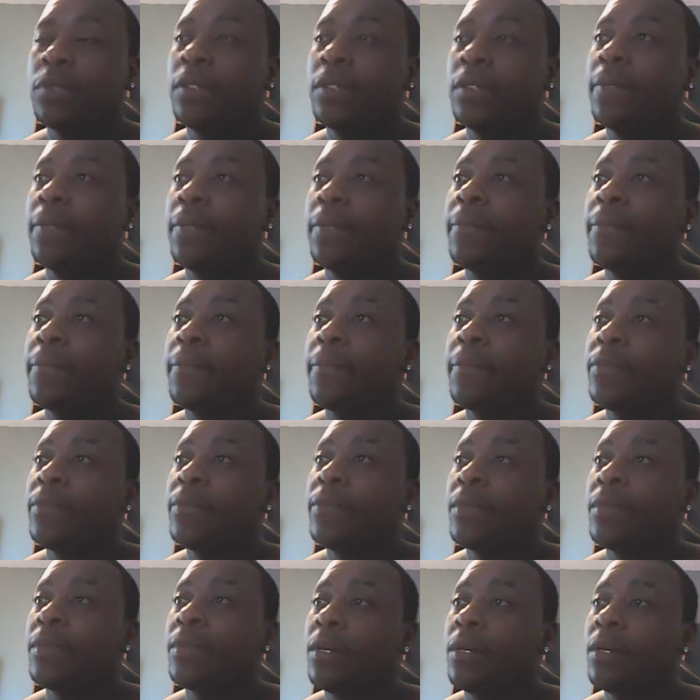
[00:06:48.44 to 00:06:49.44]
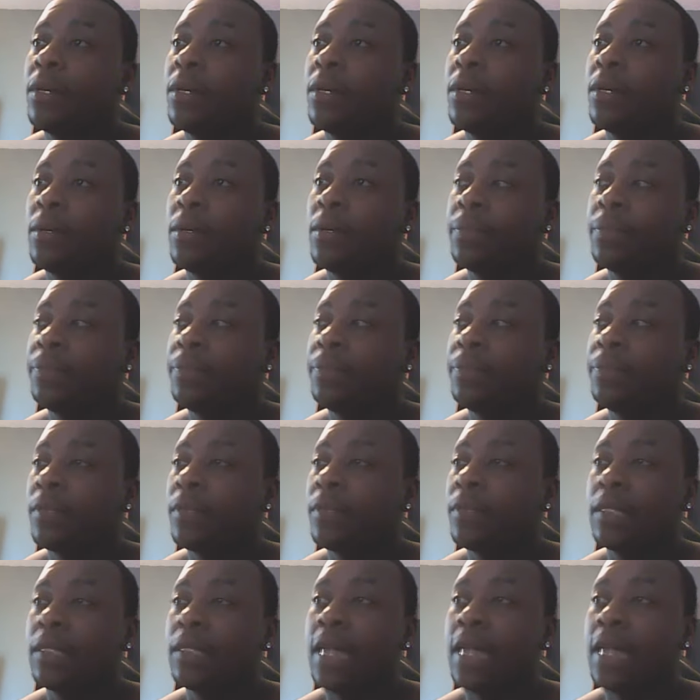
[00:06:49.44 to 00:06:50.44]
because
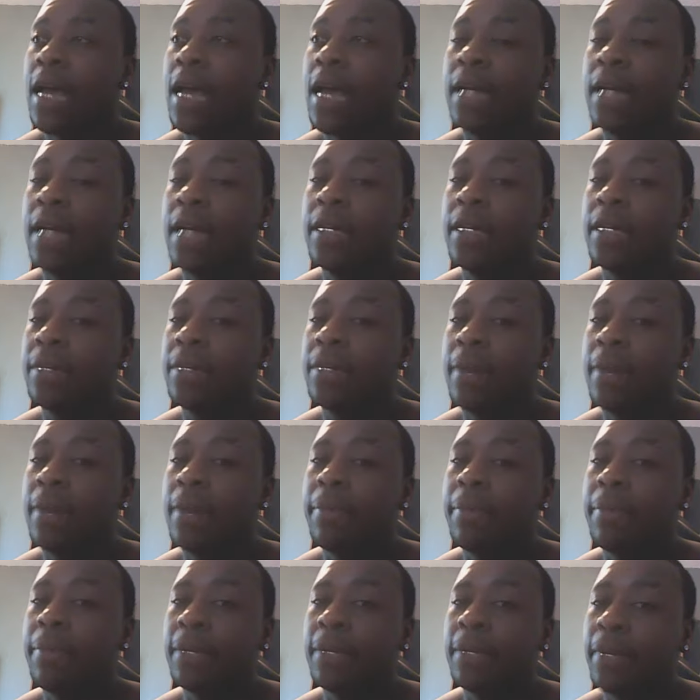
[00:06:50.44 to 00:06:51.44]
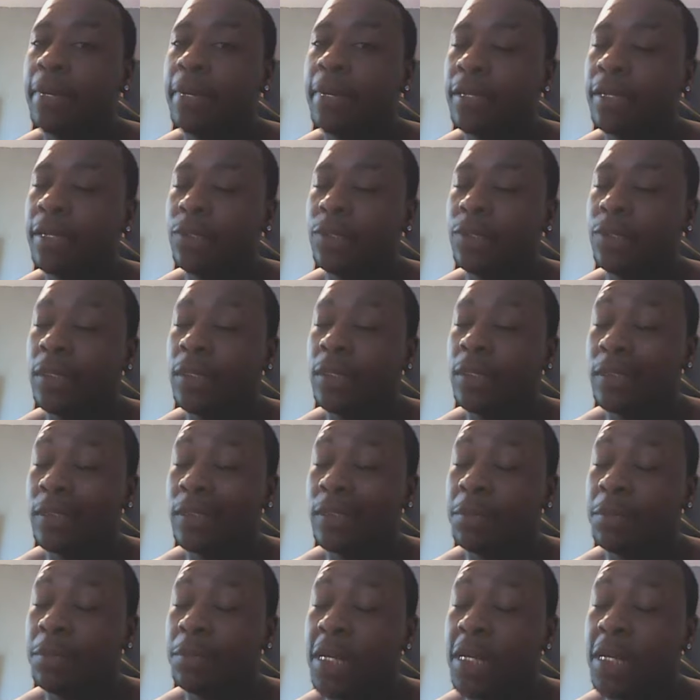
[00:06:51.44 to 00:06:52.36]
I needed my pain meds. So this is me after I